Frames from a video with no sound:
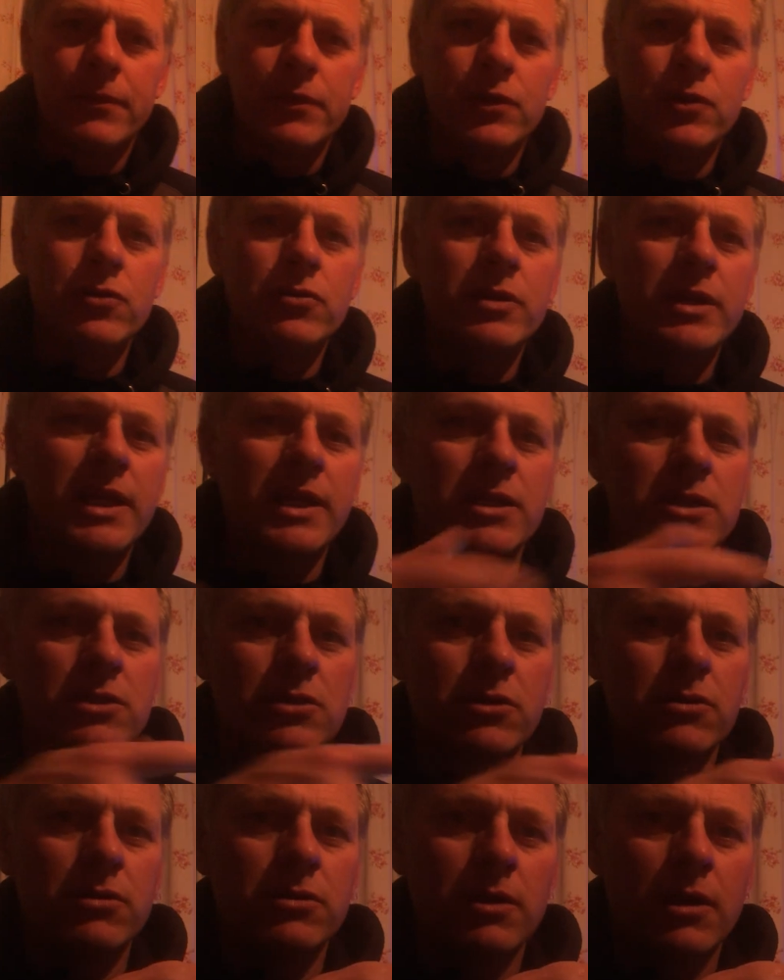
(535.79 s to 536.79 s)
you need
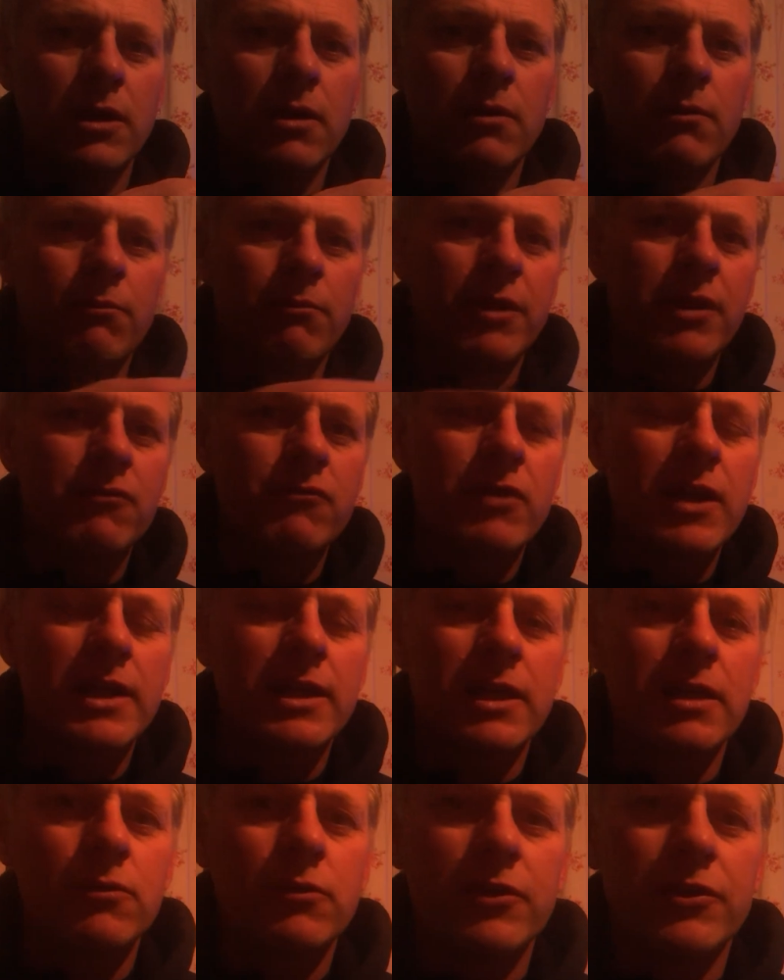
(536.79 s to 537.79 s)
to be
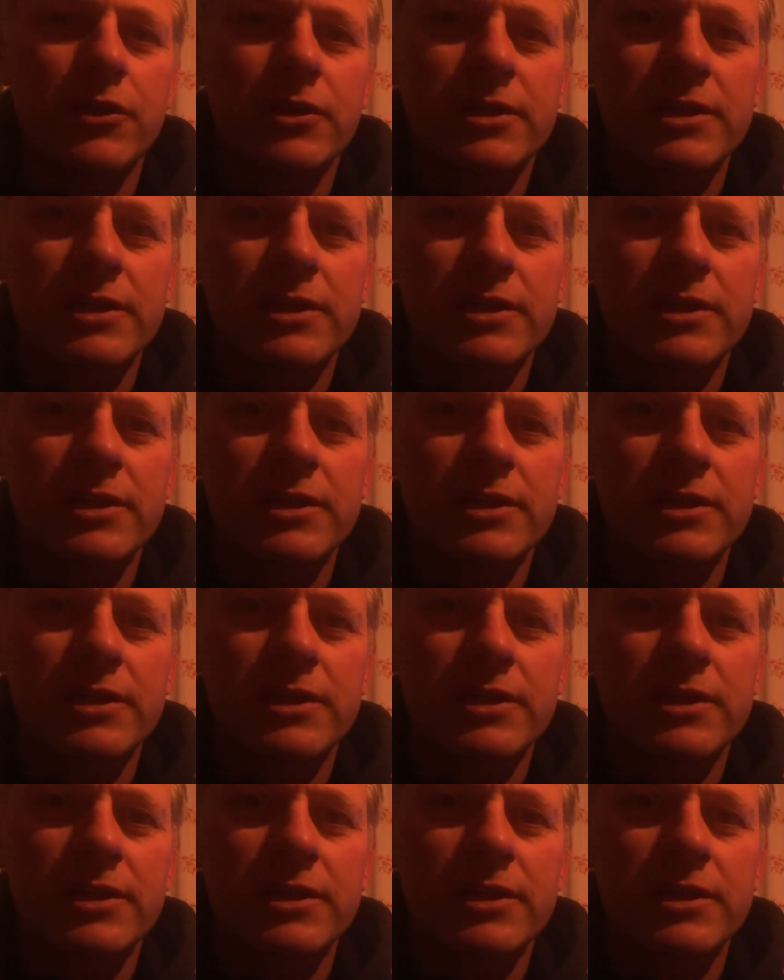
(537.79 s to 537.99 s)
ready with your